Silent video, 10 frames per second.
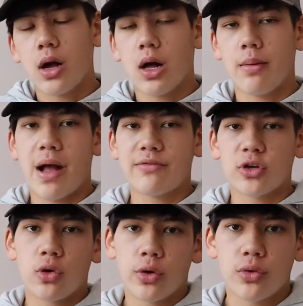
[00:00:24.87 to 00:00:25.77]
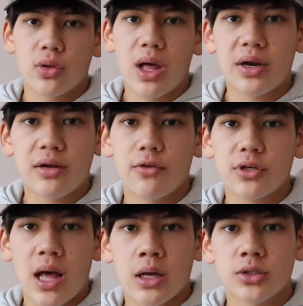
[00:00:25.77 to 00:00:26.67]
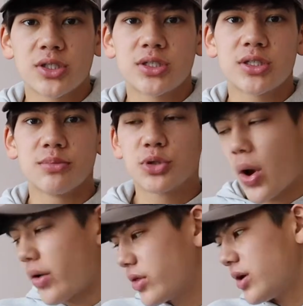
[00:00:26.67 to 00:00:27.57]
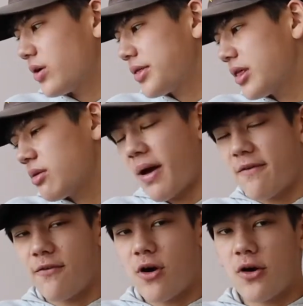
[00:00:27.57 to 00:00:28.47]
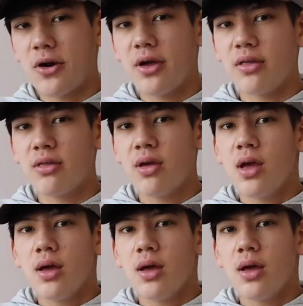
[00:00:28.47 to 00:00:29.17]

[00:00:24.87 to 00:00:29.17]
after going through a lot of different tackle systems throughout the years, this by far has